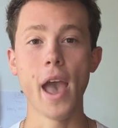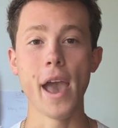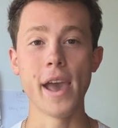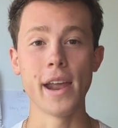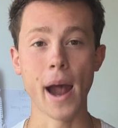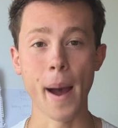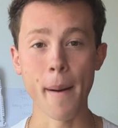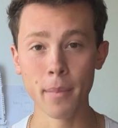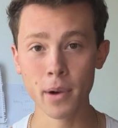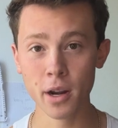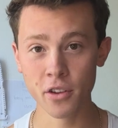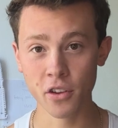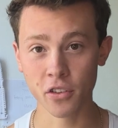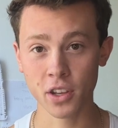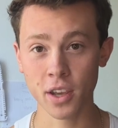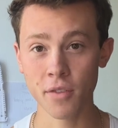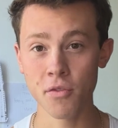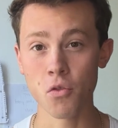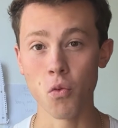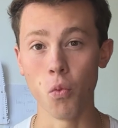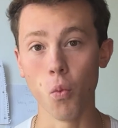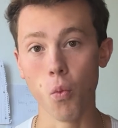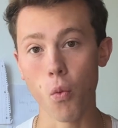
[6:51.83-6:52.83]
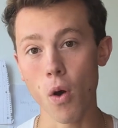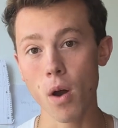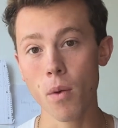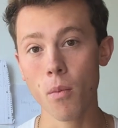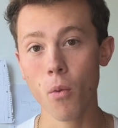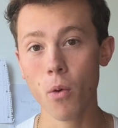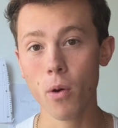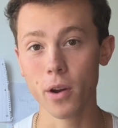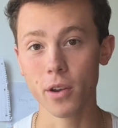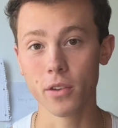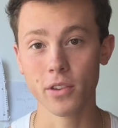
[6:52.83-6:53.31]
And I'm gonna just give you
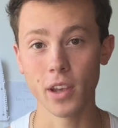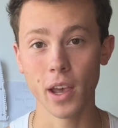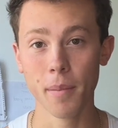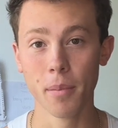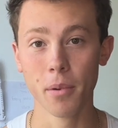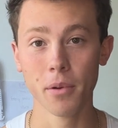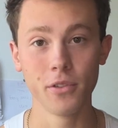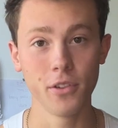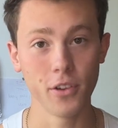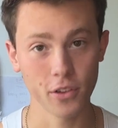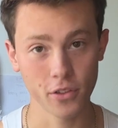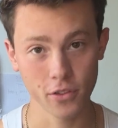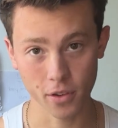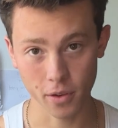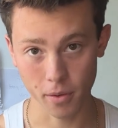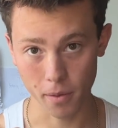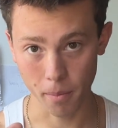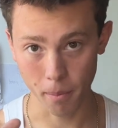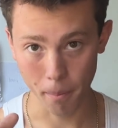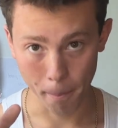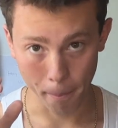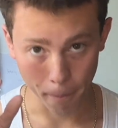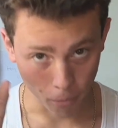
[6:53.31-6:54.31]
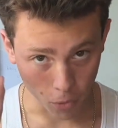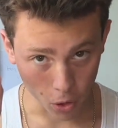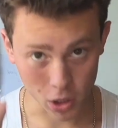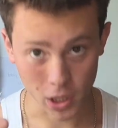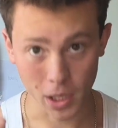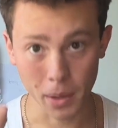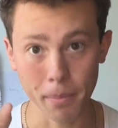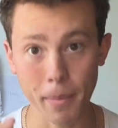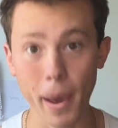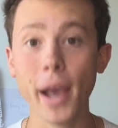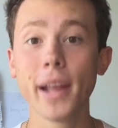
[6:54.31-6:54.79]
one more example just to
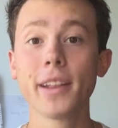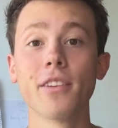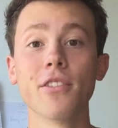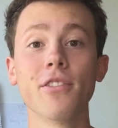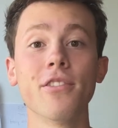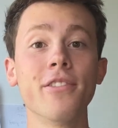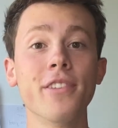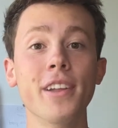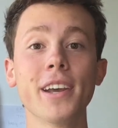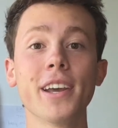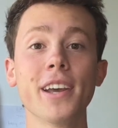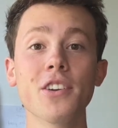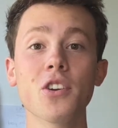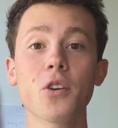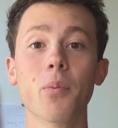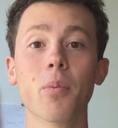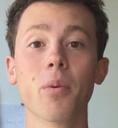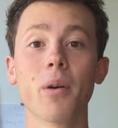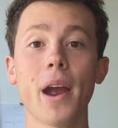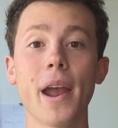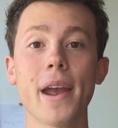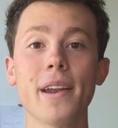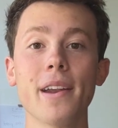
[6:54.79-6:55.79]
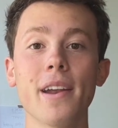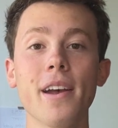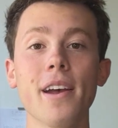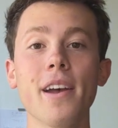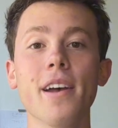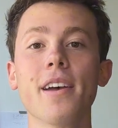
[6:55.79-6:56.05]
really make this stick in your brain.